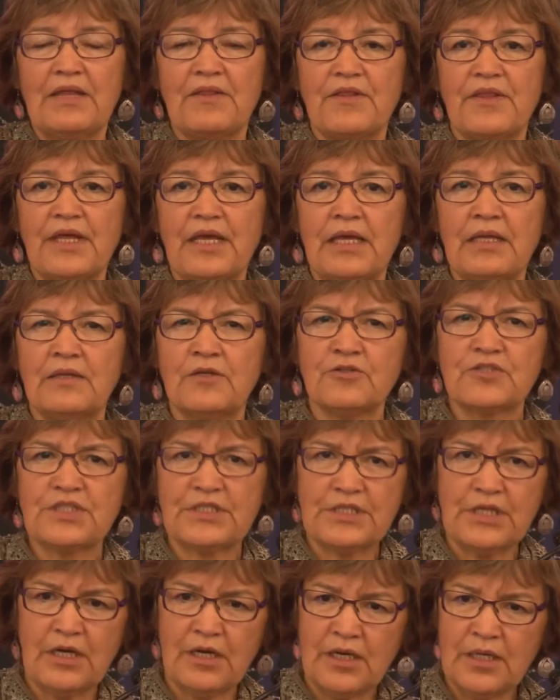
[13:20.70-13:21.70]
then there's a
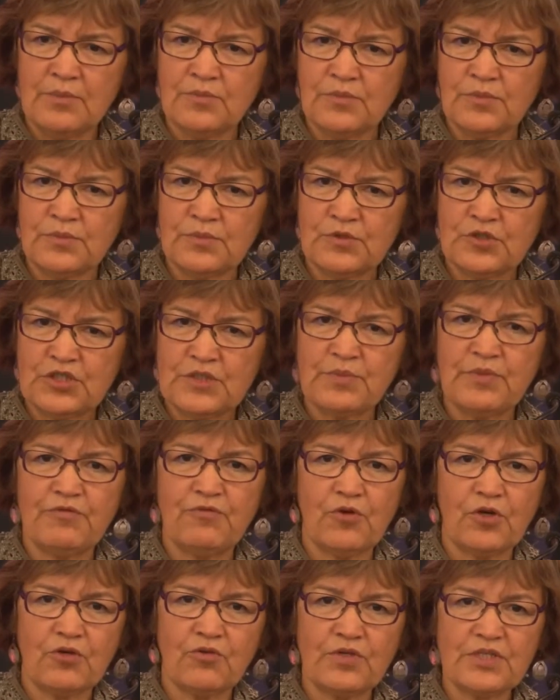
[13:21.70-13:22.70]
time just
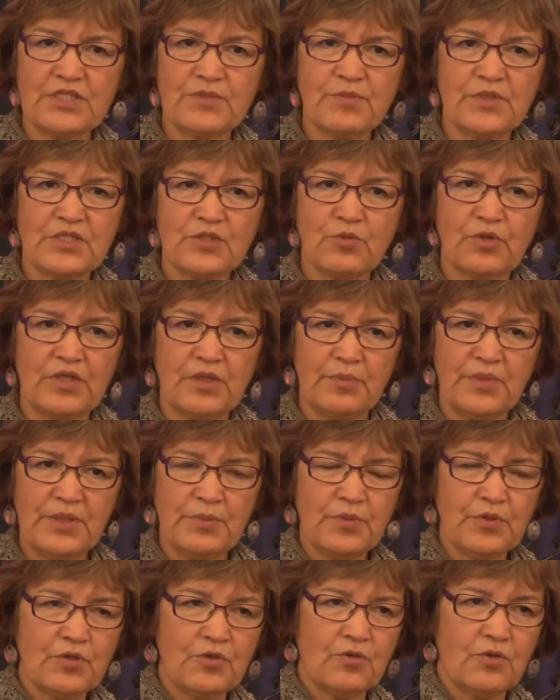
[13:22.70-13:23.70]
before Christmas when the
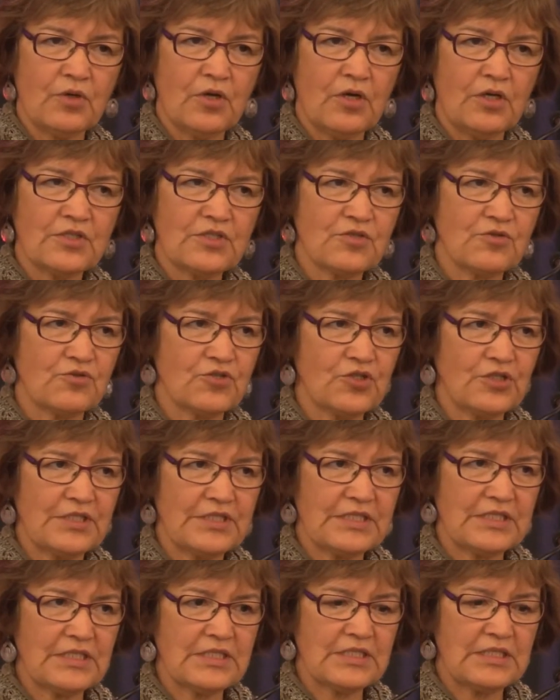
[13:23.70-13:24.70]
people who are on social
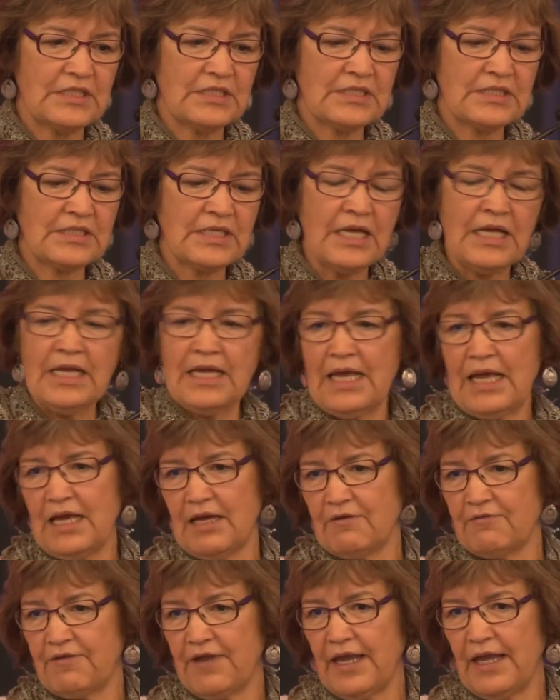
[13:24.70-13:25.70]
assistance
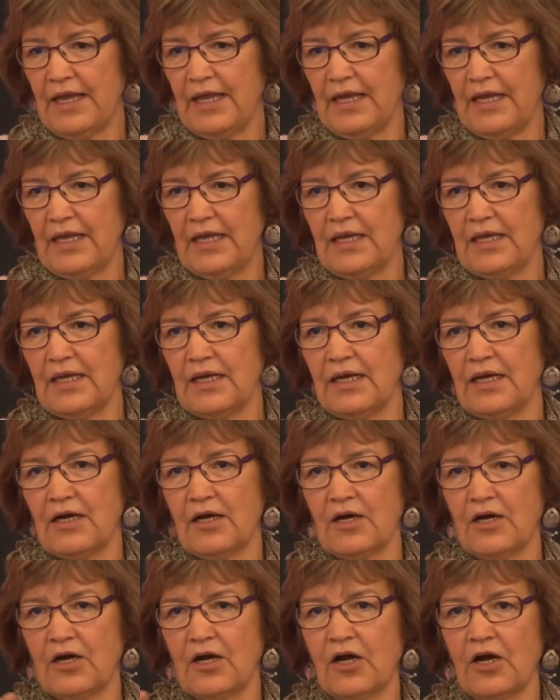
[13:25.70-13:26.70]

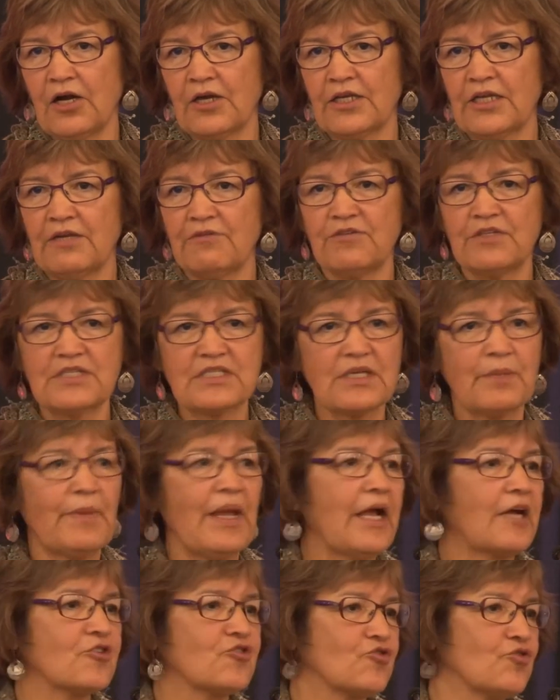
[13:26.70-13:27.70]
are given some
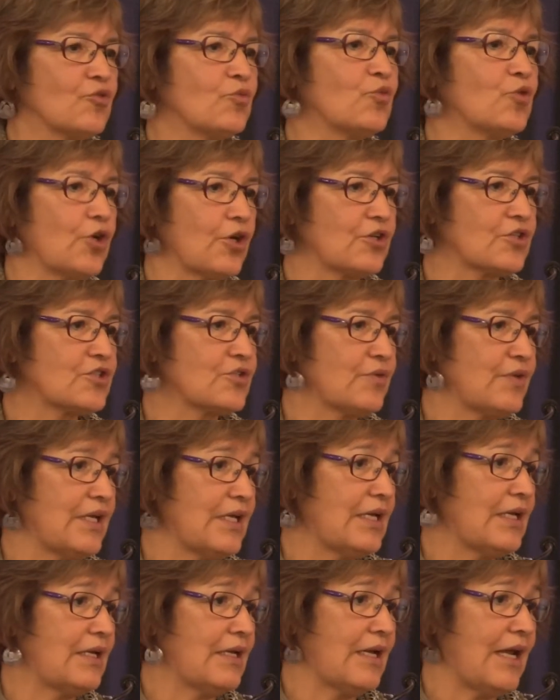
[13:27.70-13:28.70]
extra work, so they
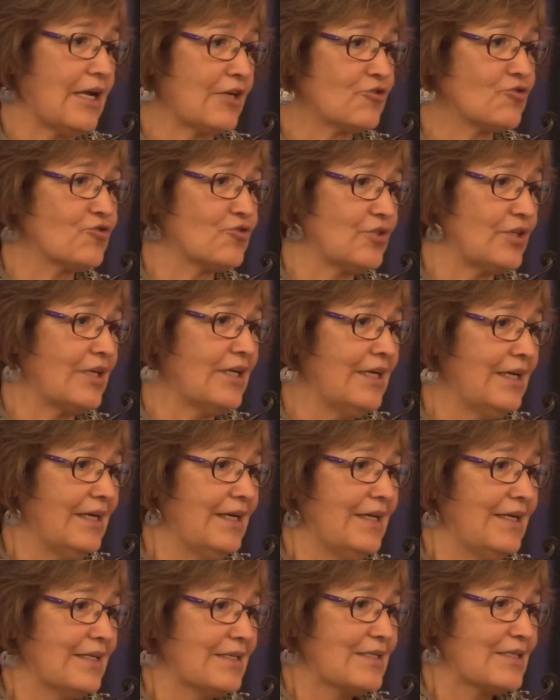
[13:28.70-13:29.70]
get an extra
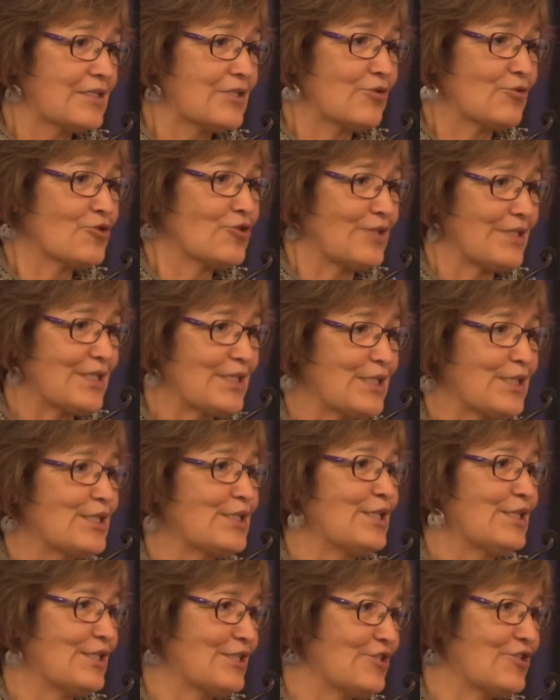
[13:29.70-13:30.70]
social
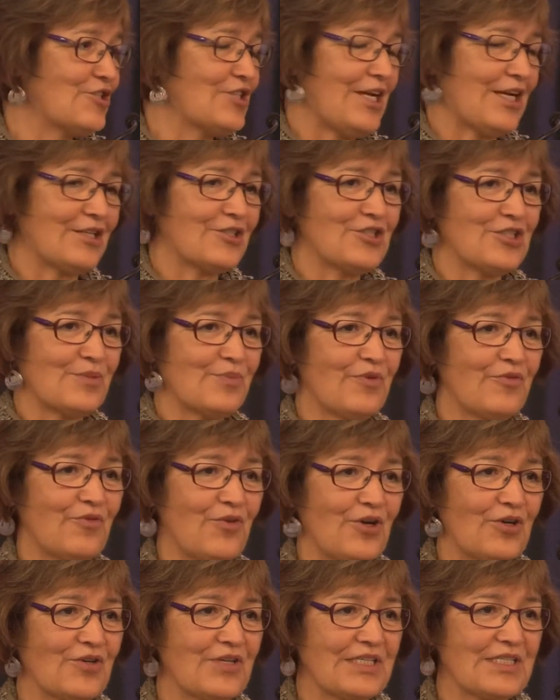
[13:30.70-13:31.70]
assistance check just
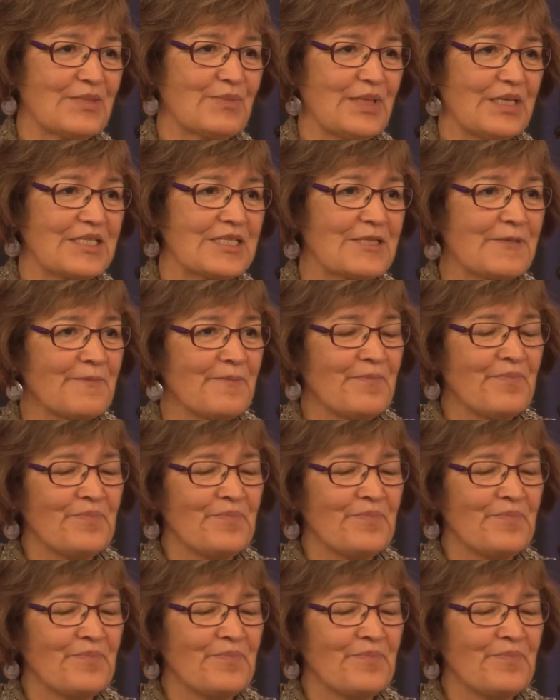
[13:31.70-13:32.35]
before Christmas.